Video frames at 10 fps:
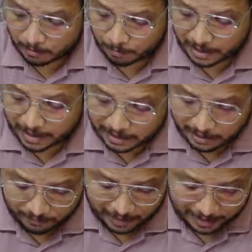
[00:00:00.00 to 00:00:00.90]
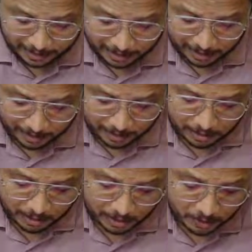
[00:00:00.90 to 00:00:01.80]
plane reflector,
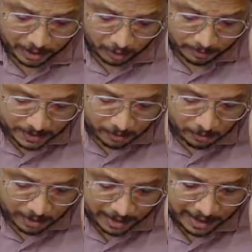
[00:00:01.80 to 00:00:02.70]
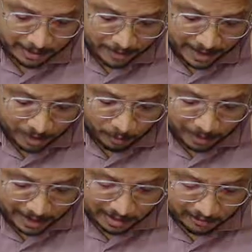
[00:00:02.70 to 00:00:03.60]
you can observe here we have
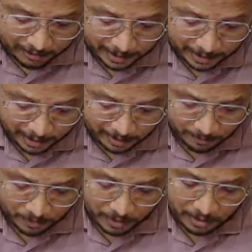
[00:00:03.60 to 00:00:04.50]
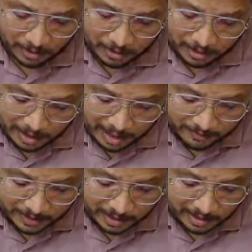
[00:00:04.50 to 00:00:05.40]
plane reflector.
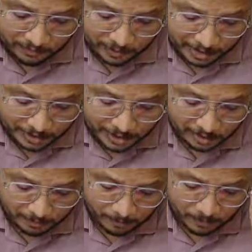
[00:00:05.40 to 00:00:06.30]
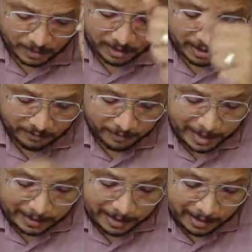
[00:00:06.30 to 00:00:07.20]
After reflection,
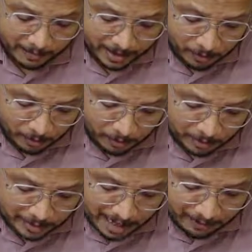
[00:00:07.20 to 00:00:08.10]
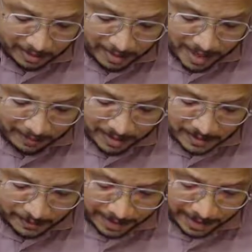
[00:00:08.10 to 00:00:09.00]
reflected wave that will be having
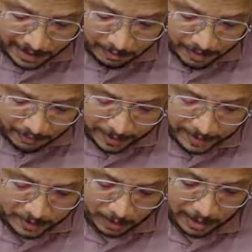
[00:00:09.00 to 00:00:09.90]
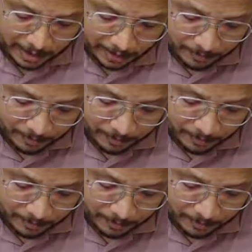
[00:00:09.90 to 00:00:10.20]
spherical wavefronts only.